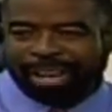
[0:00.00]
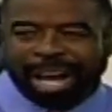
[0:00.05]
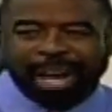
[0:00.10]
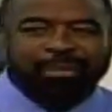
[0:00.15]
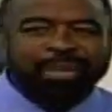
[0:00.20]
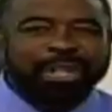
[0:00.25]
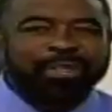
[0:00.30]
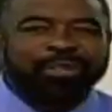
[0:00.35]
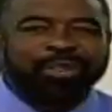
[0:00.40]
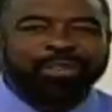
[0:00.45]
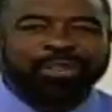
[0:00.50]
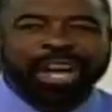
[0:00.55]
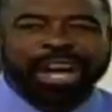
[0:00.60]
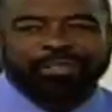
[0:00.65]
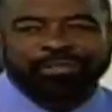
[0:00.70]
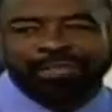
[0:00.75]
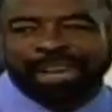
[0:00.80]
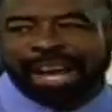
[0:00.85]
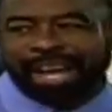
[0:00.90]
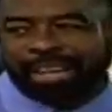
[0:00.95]
How many of you
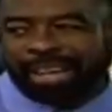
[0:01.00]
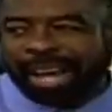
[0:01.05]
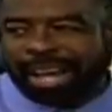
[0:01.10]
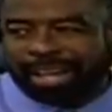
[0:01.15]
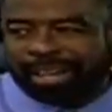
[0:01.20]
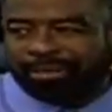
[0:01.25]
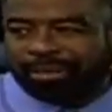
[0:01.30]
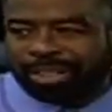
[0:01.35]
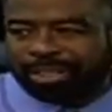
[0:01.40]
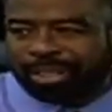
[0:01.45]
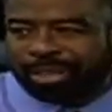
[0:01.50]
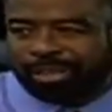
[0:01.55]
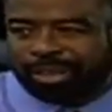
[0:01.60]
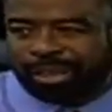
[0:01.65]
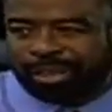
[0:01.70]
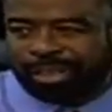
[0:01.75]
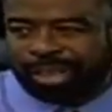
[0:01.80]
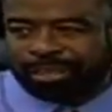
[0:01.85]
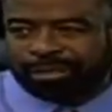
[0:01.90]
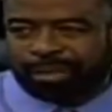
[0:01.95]
got value out of what you've
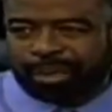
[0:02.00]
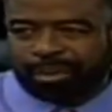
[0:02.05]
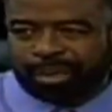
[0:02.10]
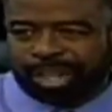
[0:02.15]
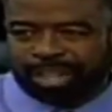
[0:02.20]
heard thus far?